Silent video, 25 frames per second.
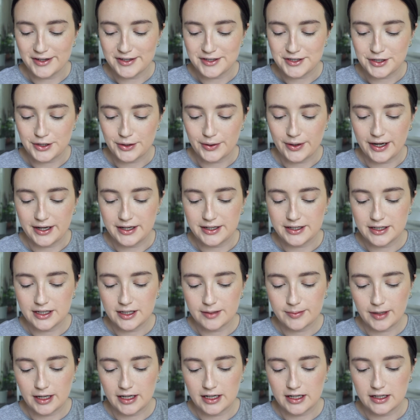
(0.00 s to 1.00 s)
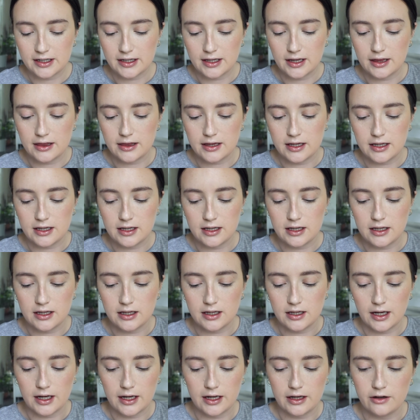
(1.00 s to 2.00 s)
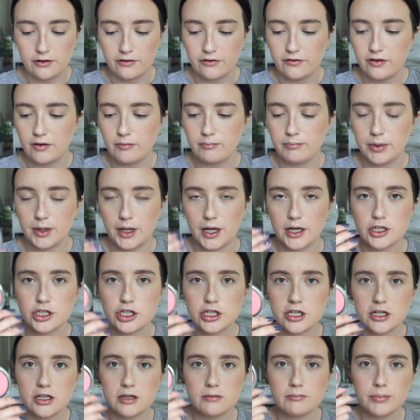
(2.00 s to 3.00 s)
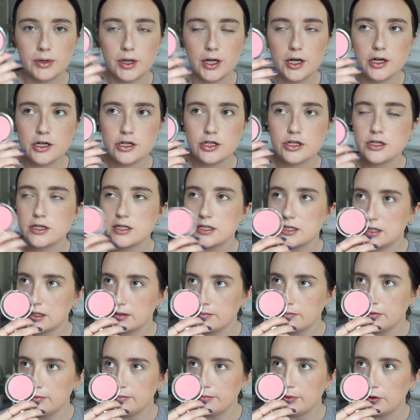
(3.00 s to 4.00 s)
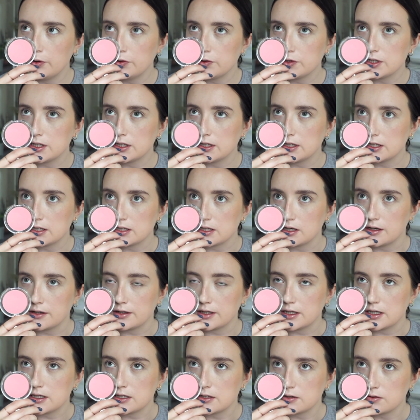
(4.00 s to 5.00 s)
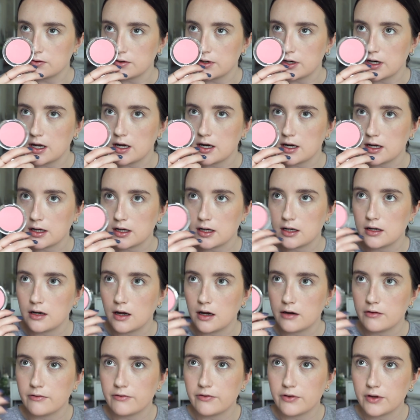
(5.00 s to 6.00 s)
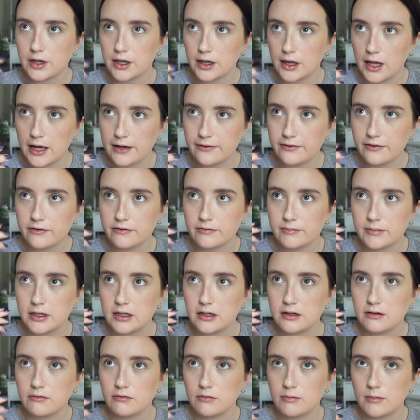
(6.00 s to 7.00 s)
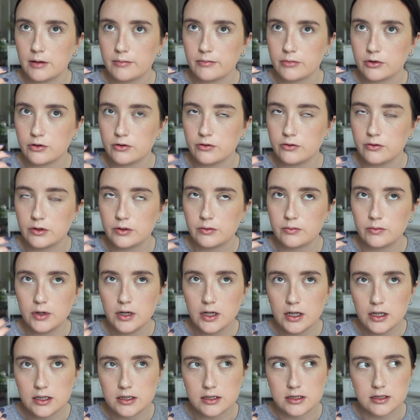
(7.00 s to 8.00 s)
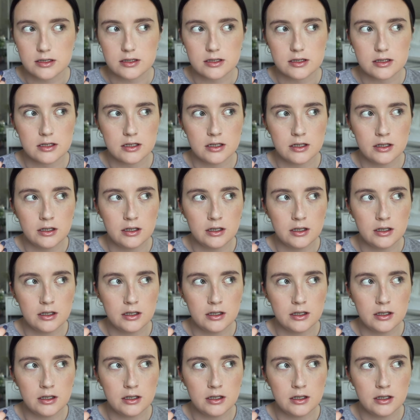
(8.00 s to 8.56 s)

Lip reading: So I ended up getting the e.l.f. blushing blush. Someone posted this on their story and I cannot for the life of me remember who it was.